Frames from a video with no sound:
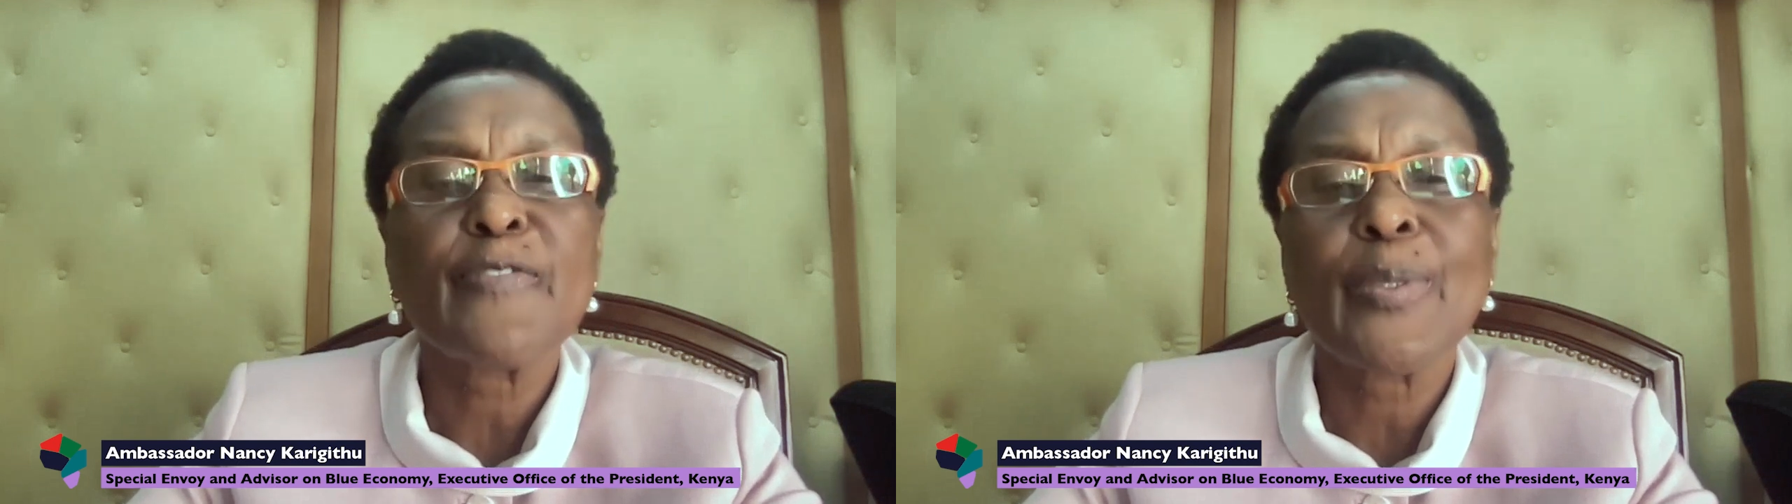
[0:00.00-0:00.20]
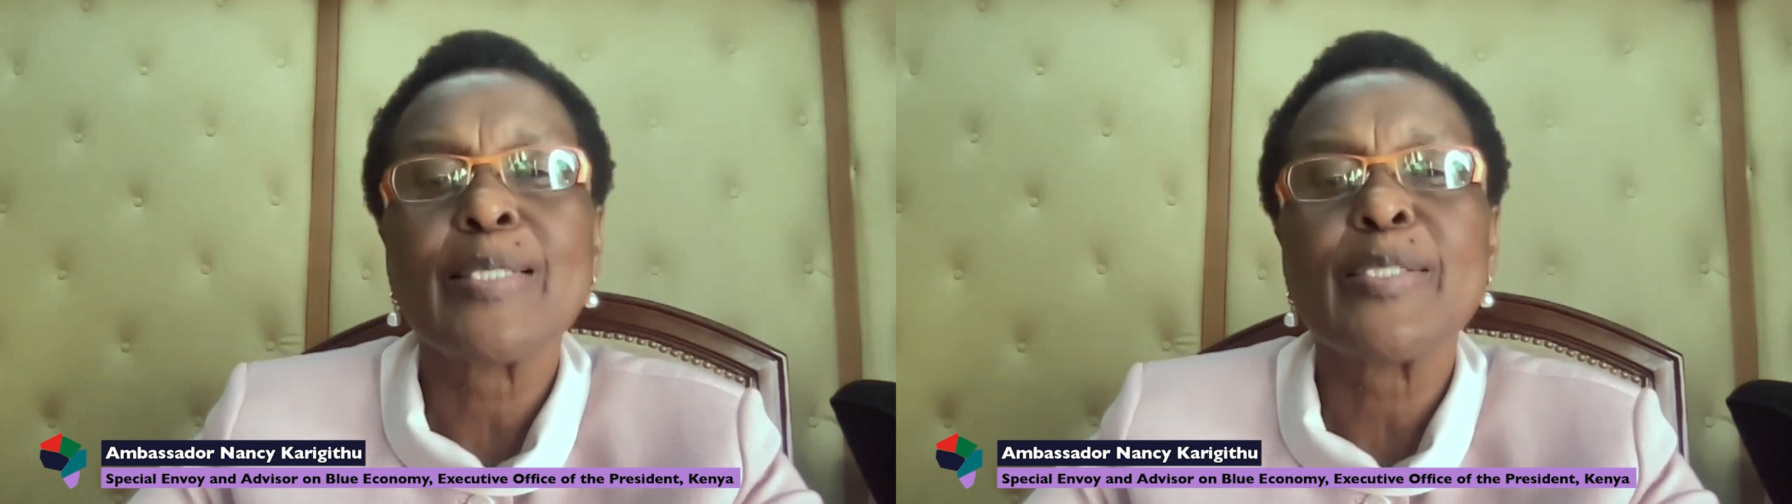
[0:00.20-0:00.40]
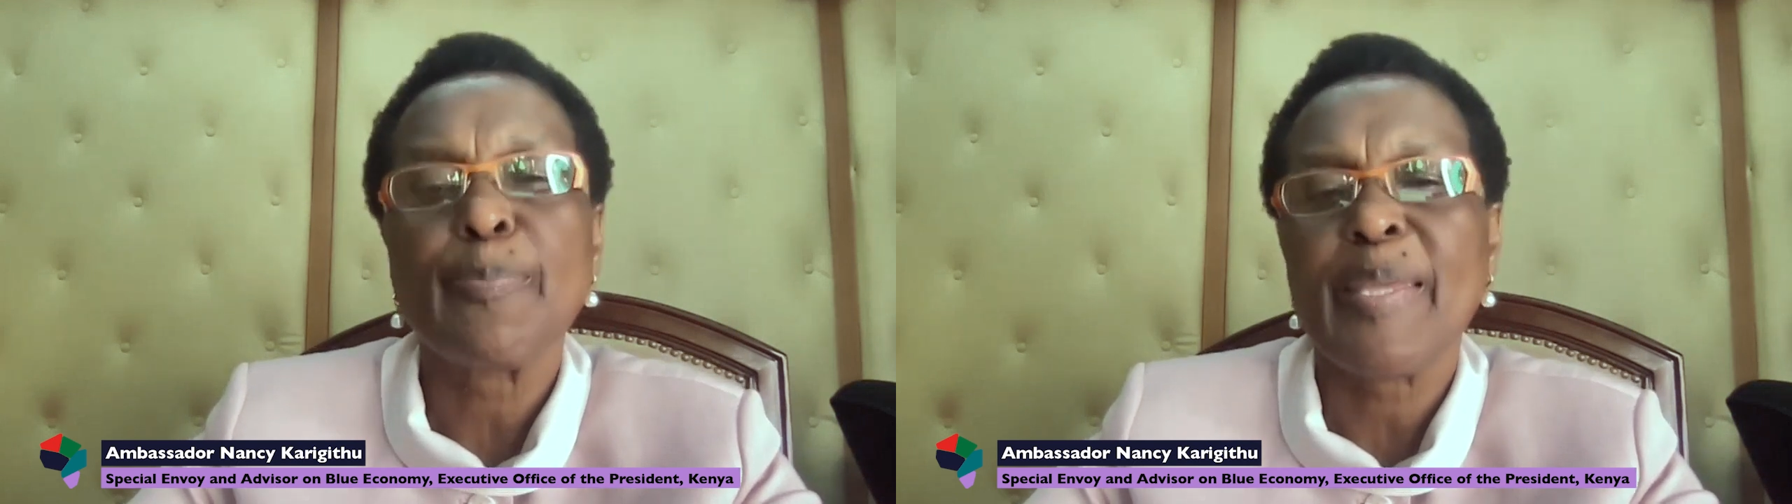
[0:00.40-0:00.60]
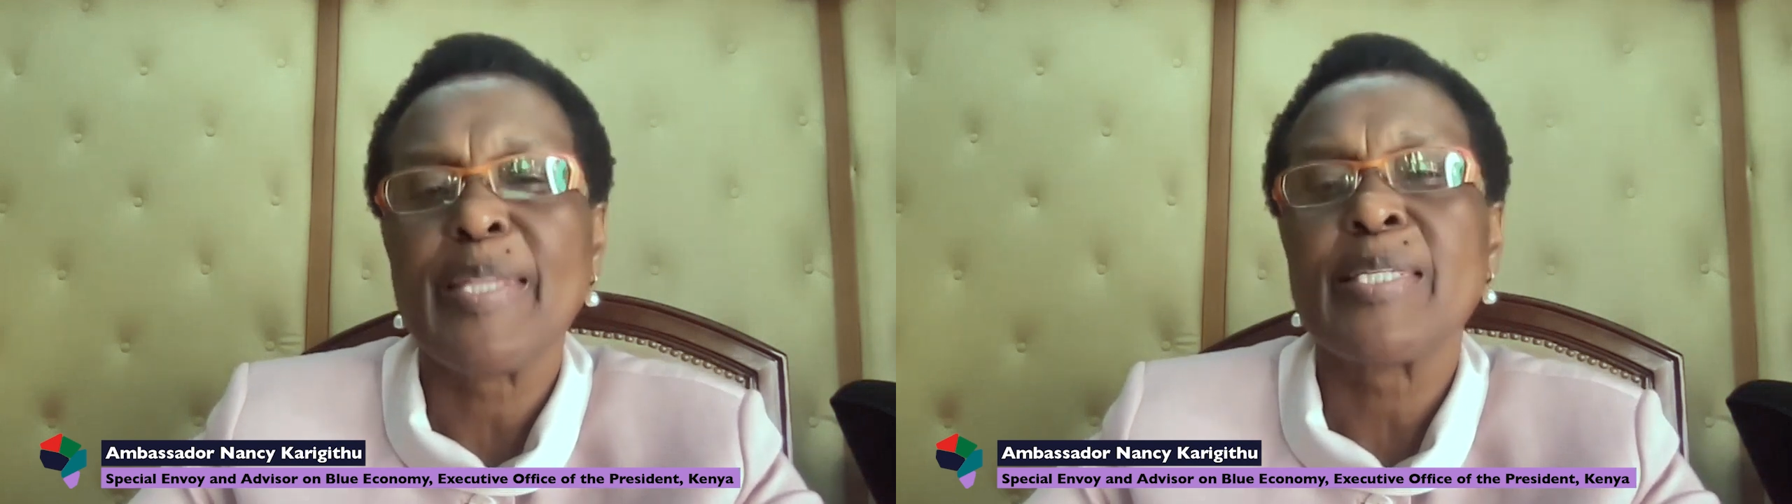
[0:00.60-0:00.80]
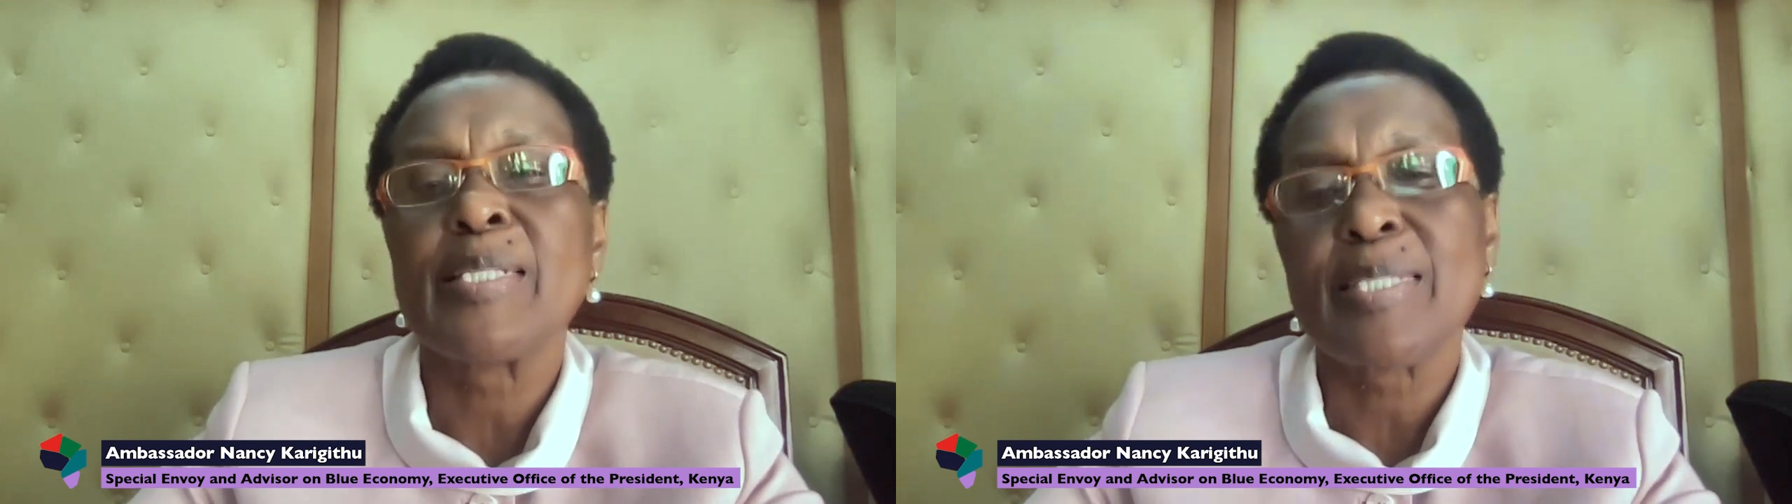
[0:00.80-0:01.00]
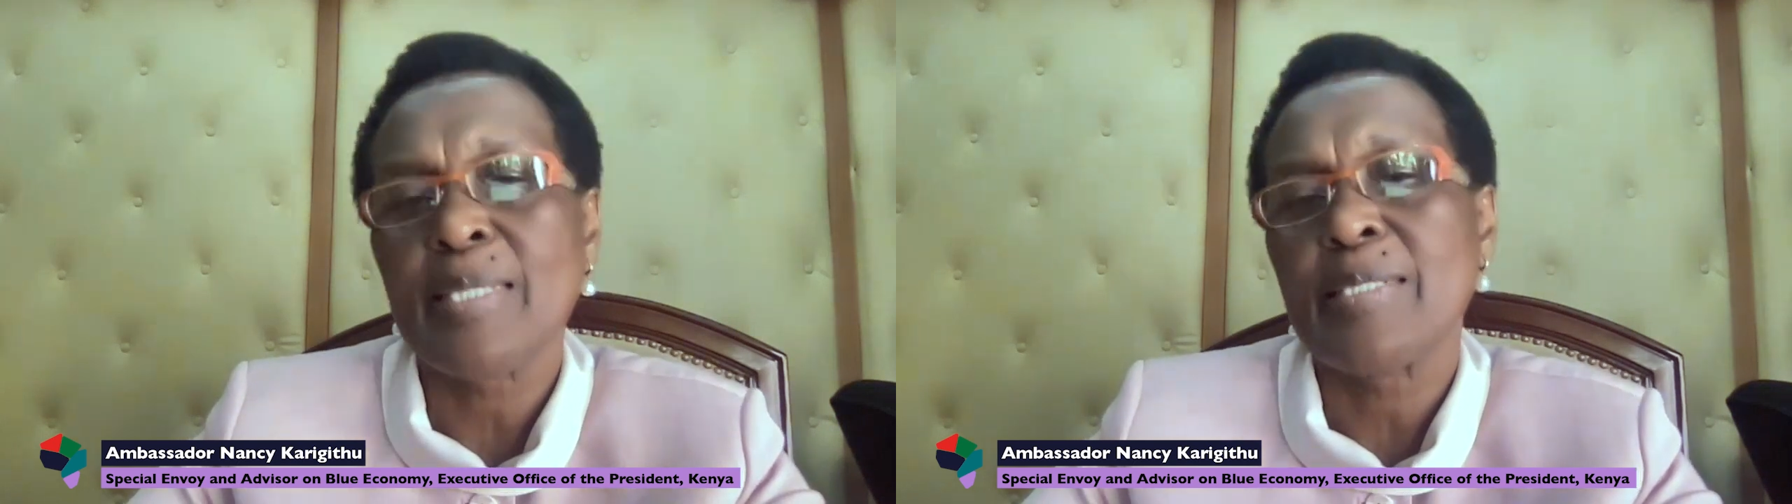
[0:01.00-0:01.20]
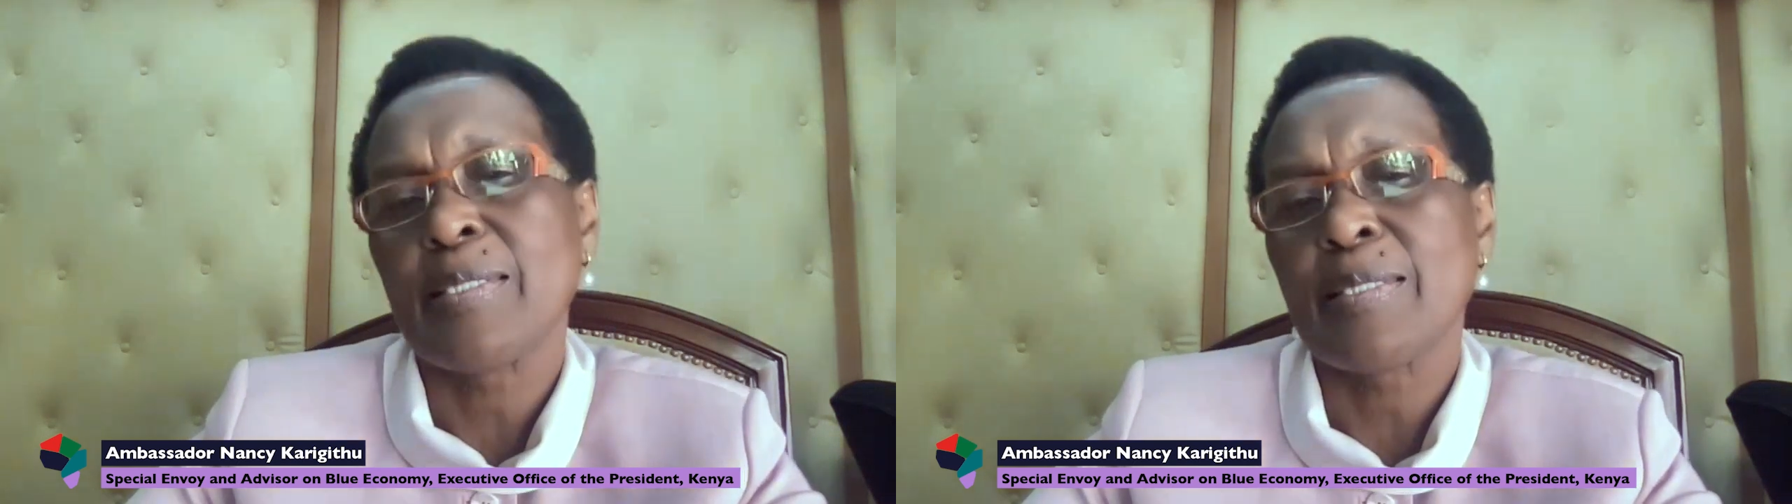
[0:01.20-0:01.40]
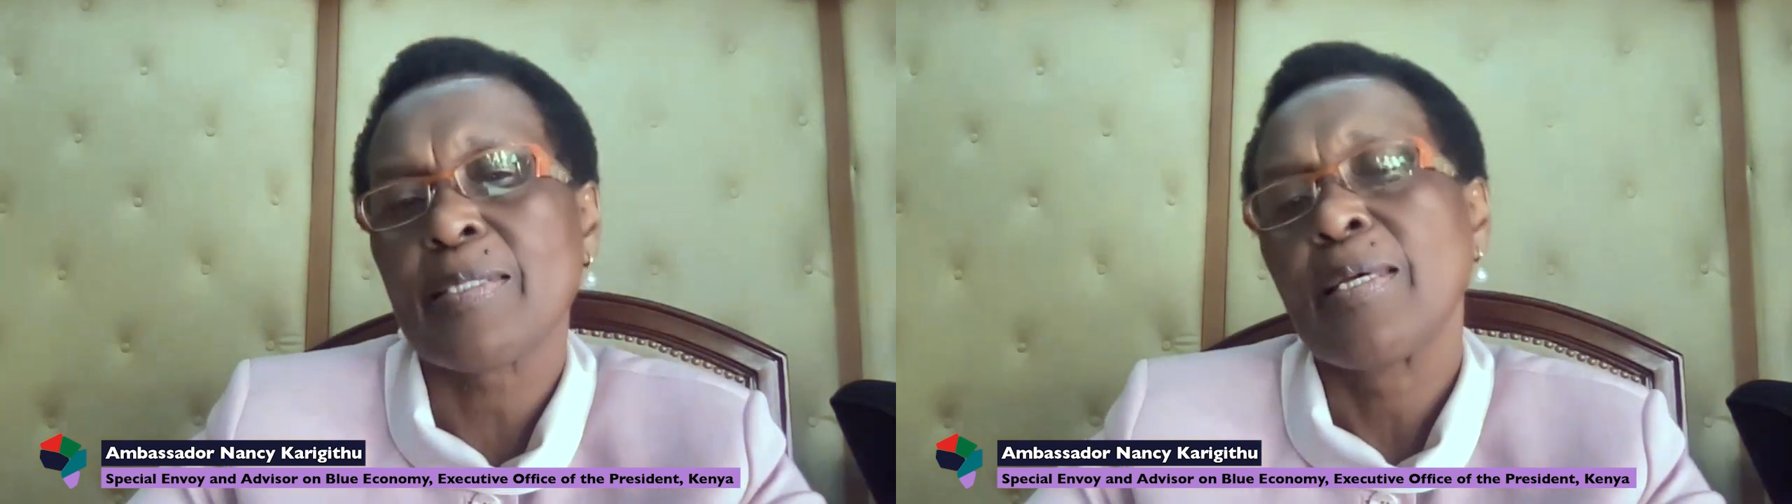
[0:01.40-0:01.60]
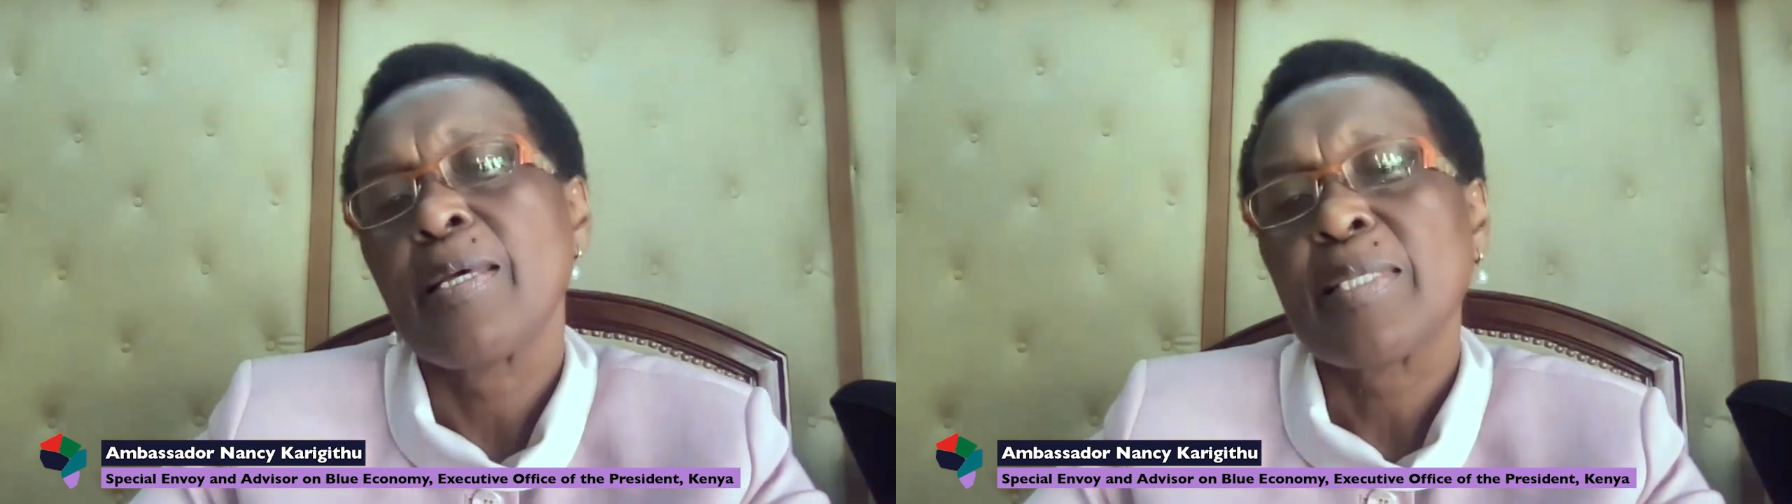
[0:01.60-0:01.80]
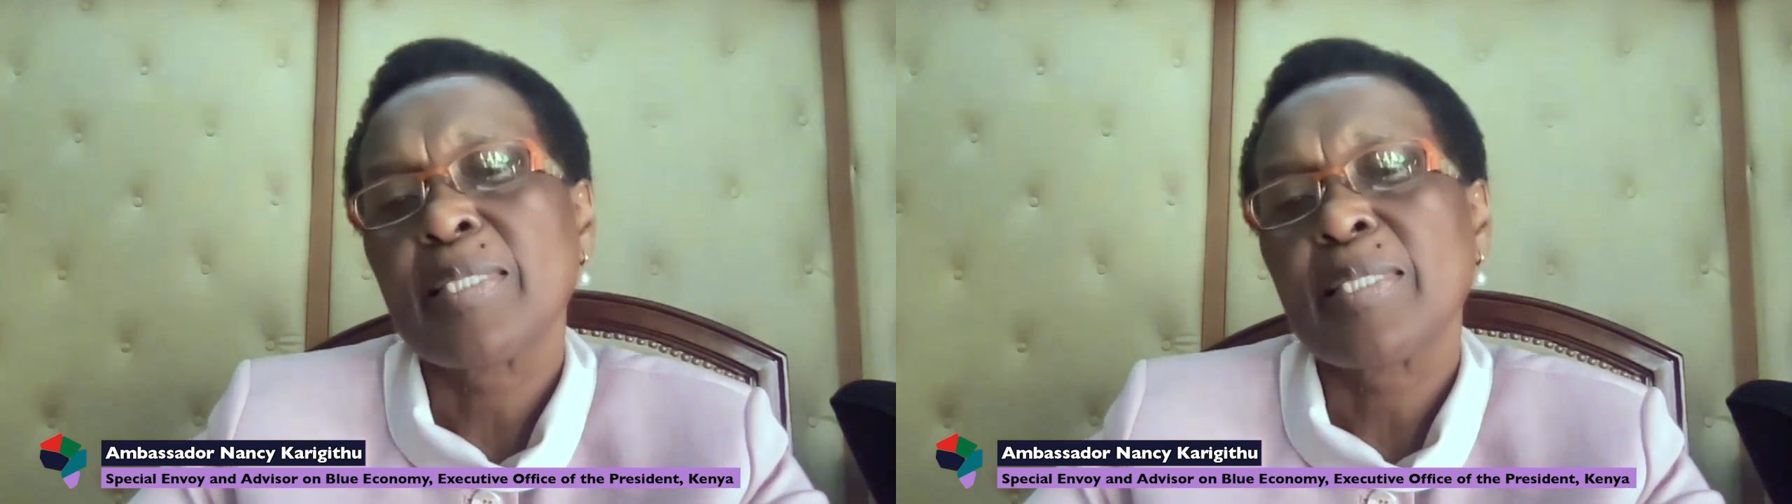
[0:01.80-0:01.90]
fuel dependent sectors,